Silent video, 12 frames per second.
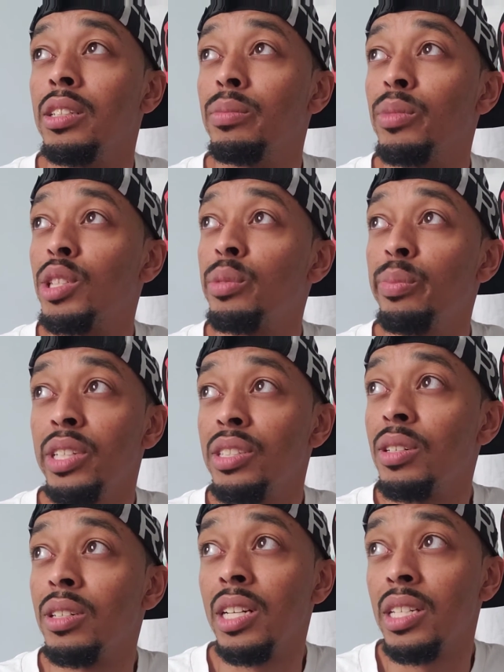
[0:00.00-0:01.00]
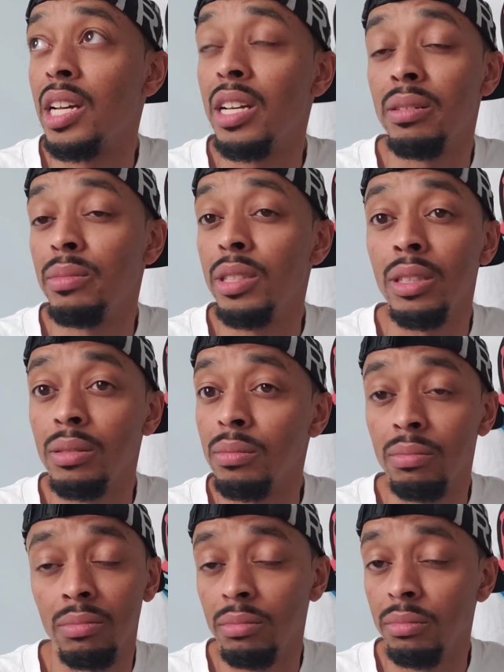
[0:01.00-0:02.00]
Myrtle Beach during that time. You
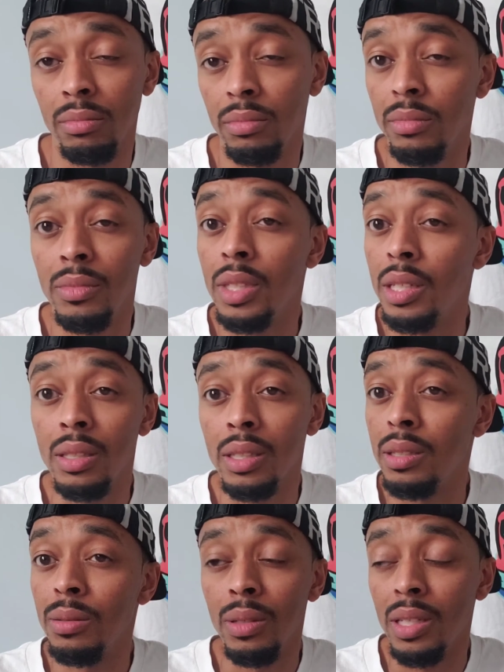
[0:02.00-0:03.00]
don't do